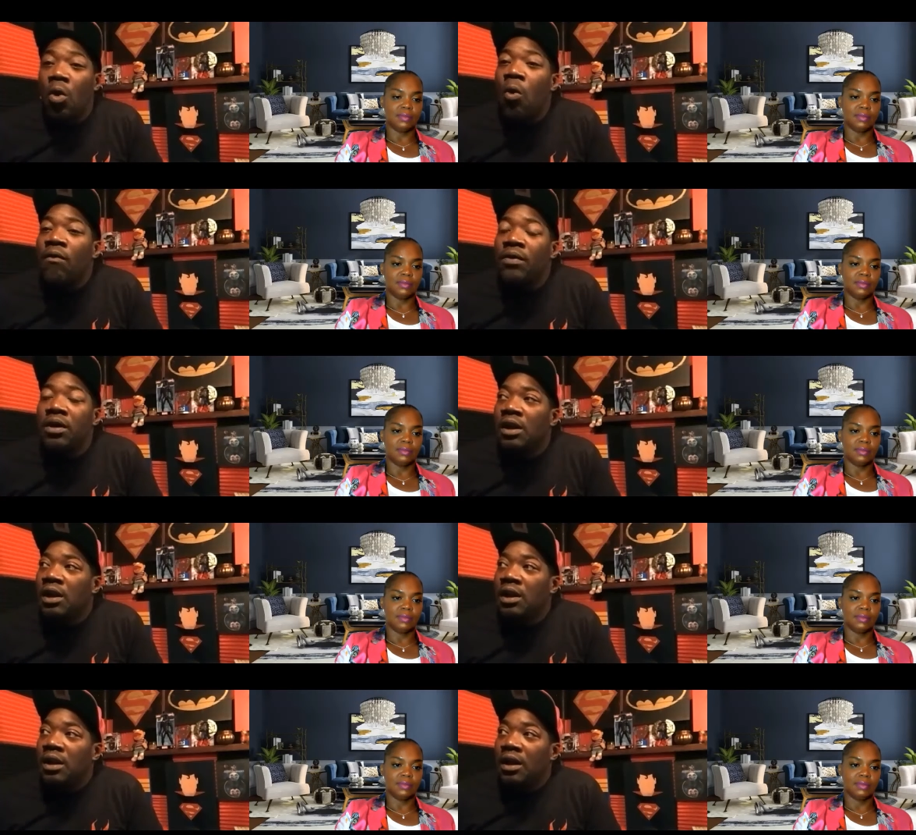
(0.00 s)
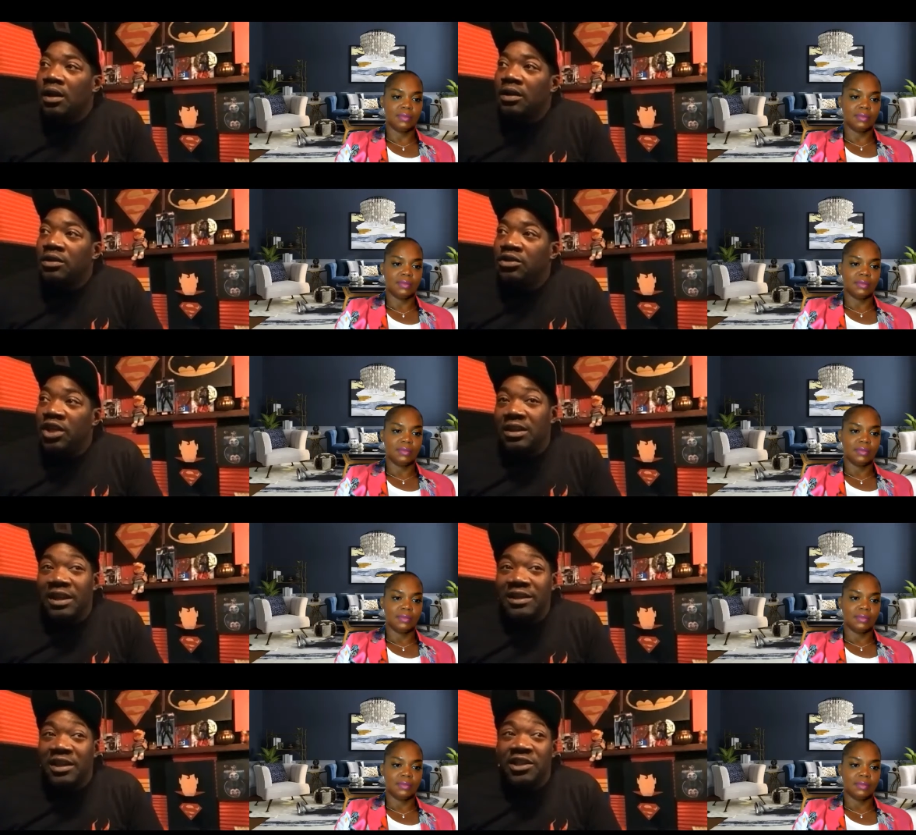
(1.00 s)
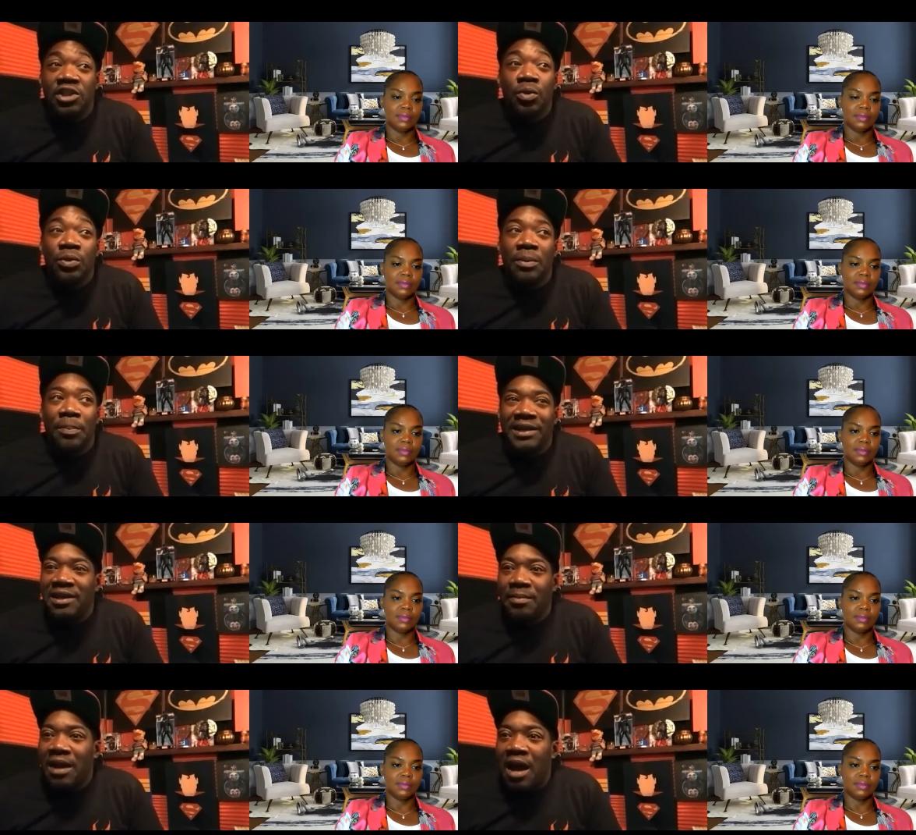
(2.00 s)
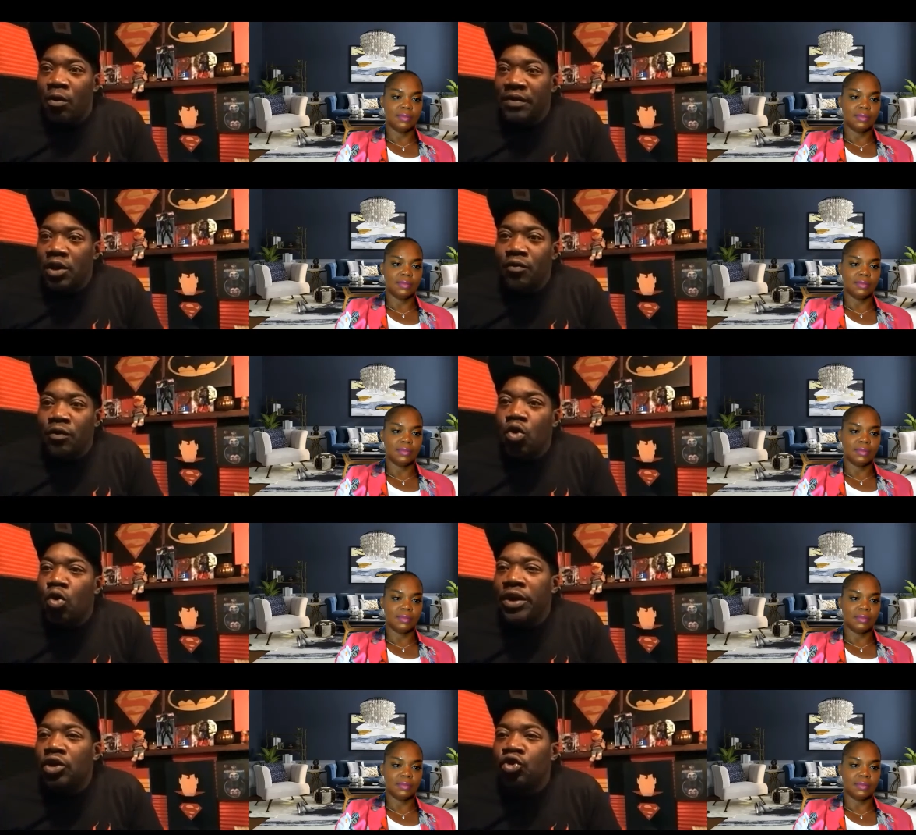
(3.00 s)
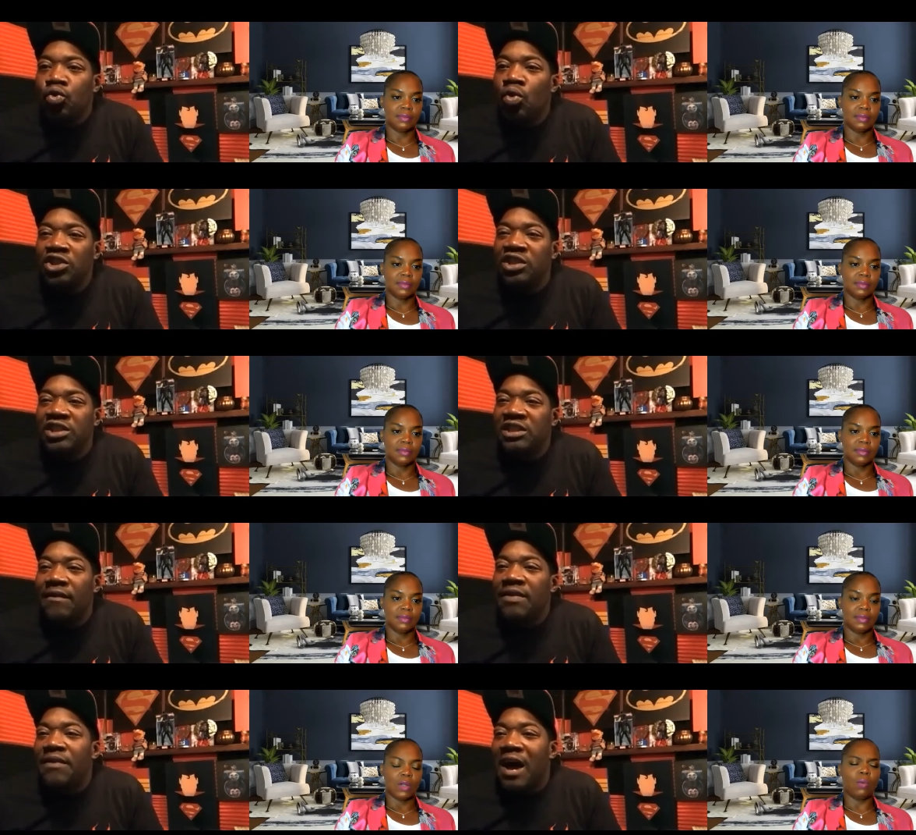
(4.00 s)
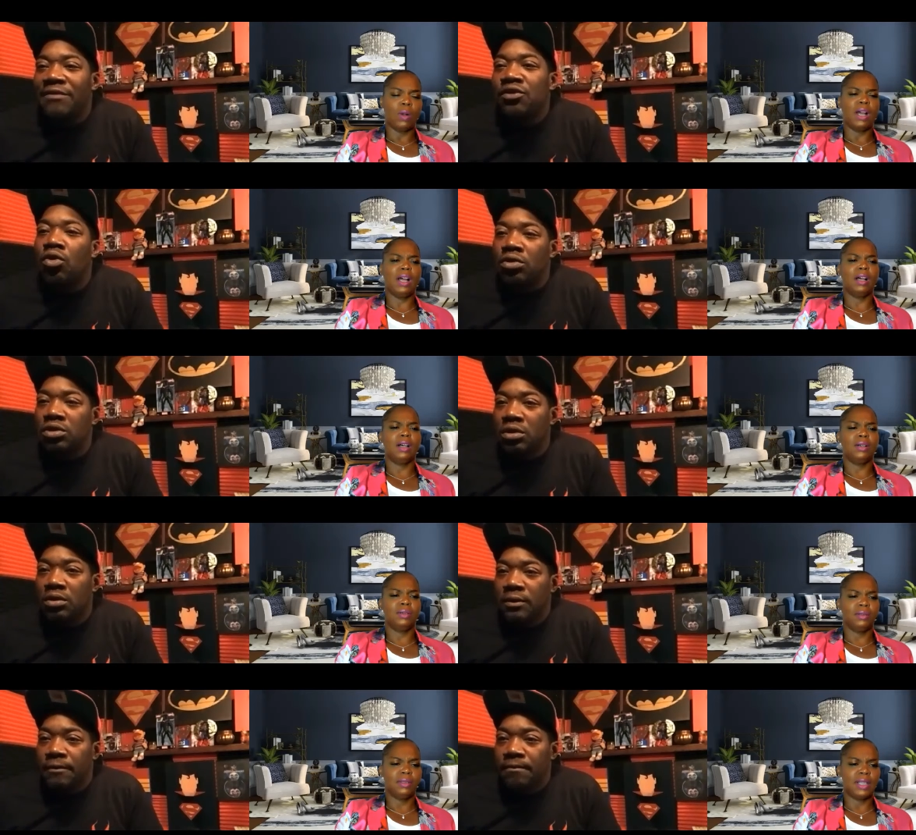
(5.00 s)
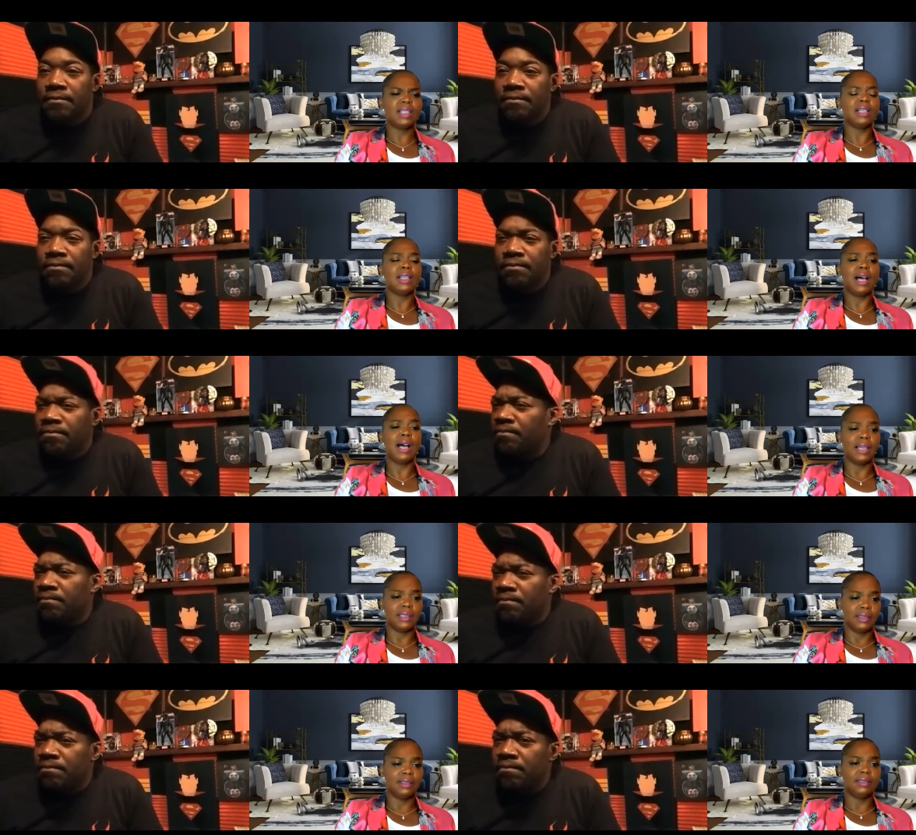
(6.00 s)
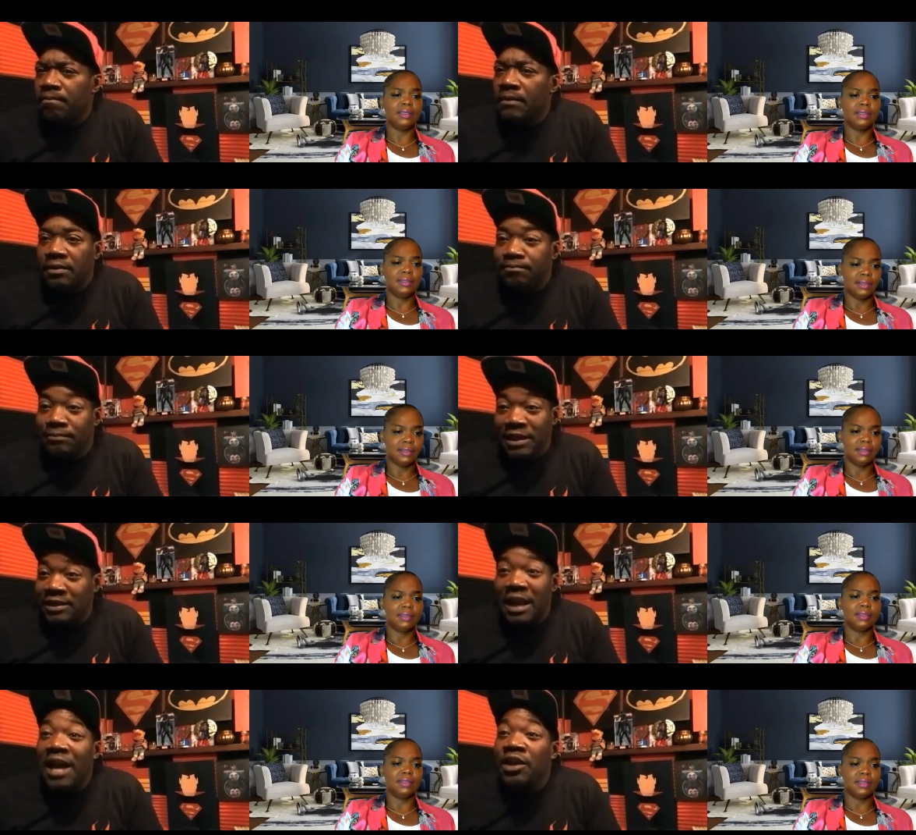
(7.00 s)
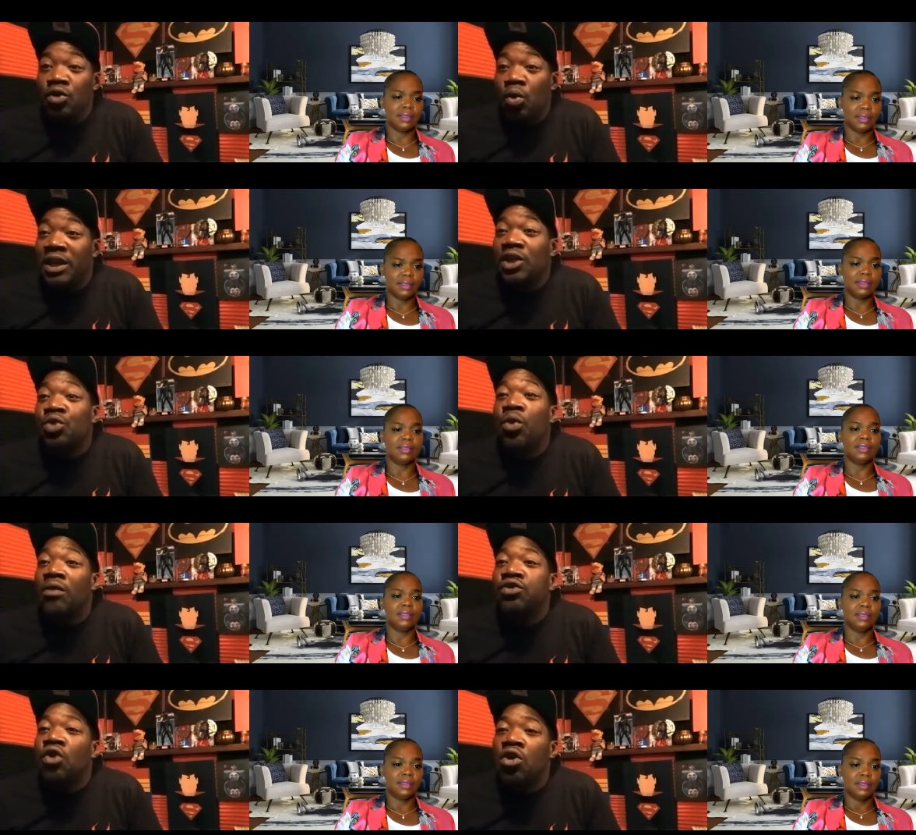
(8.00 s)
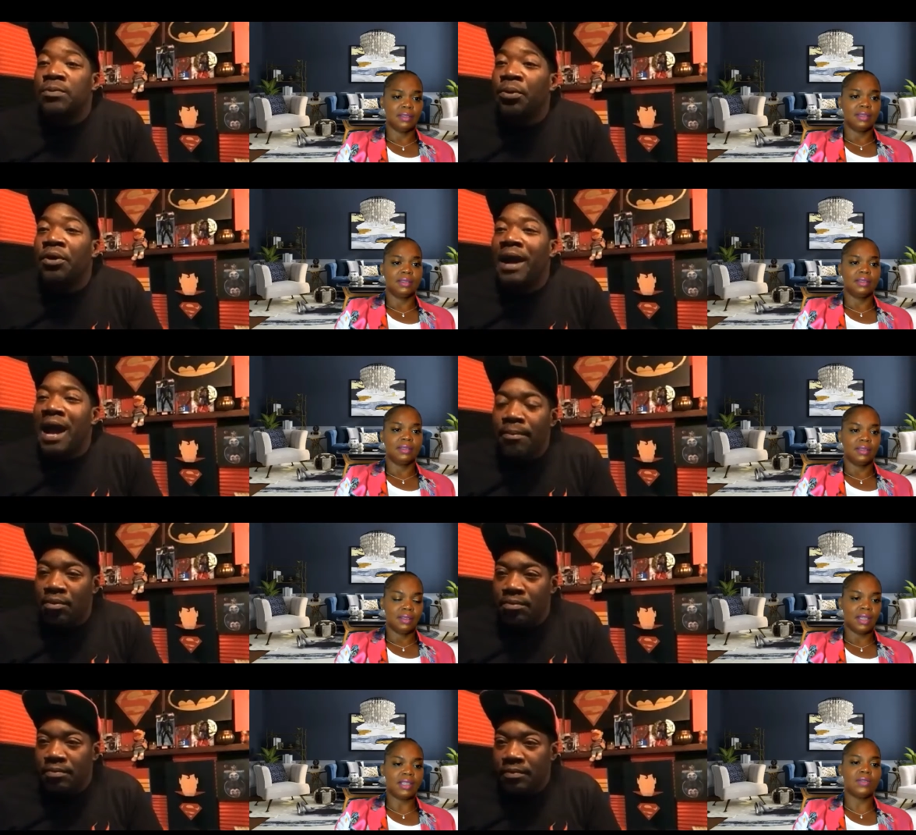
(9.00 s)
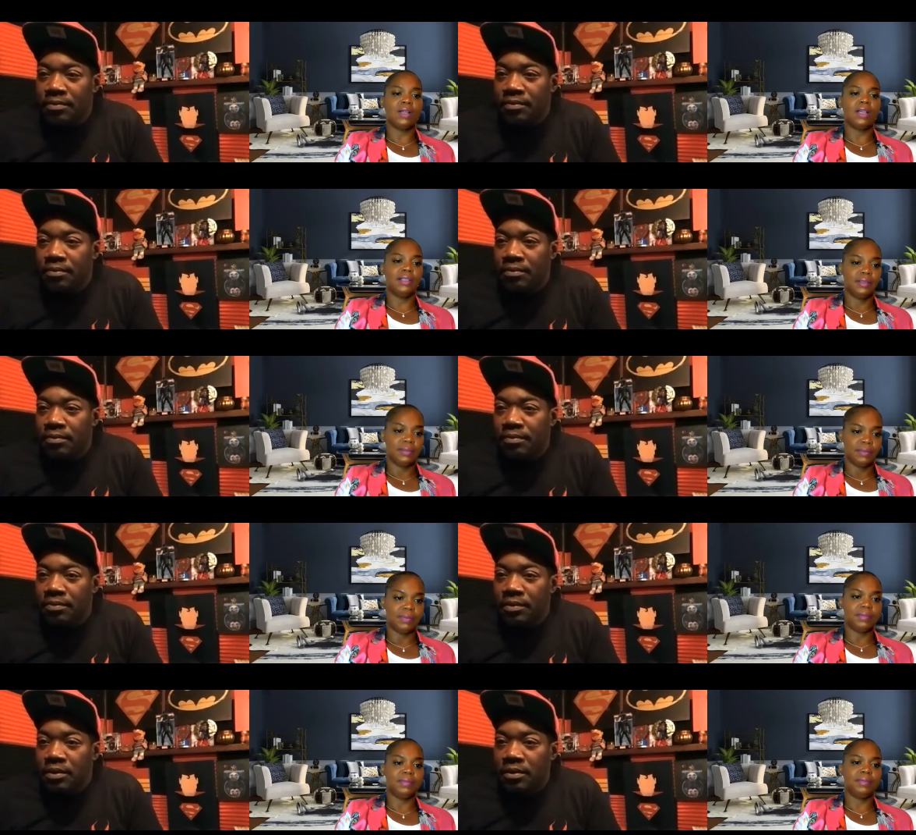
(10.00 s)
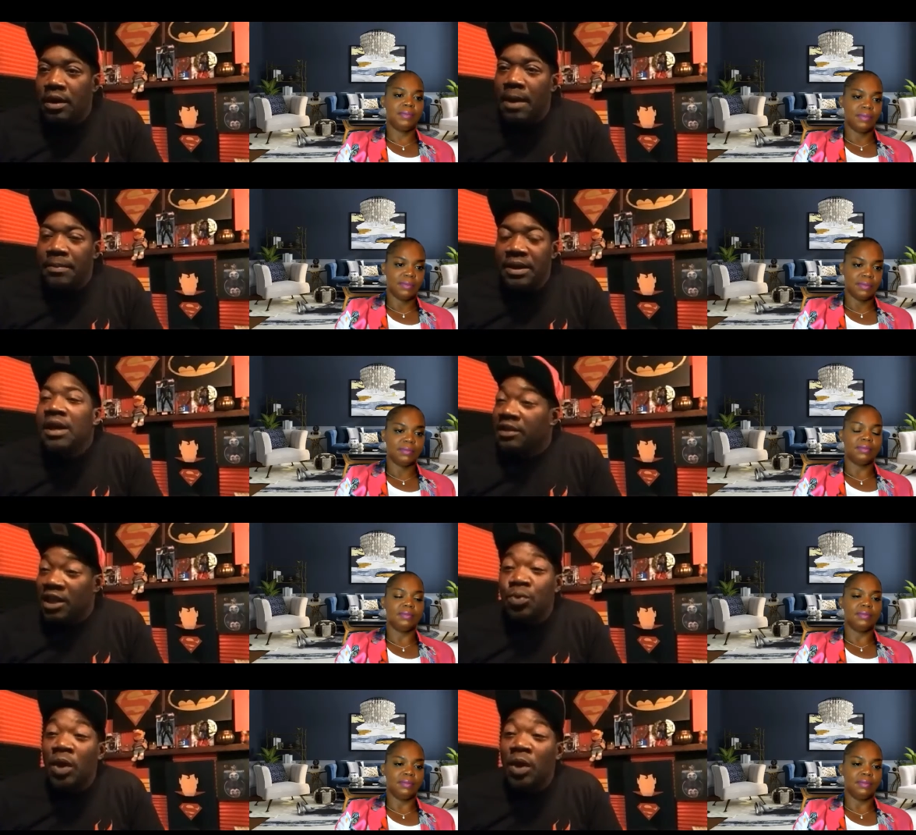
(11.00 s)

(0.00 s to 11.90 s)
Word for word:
Speaker 1: over just like let's just do with the pandemic. I'd already recorded 275 songs. Wow.
Speaker 2: That's a lot.
Speaker 1: That's a lot, and you only get 12 songs per album. That's right. You know what I mean? That's why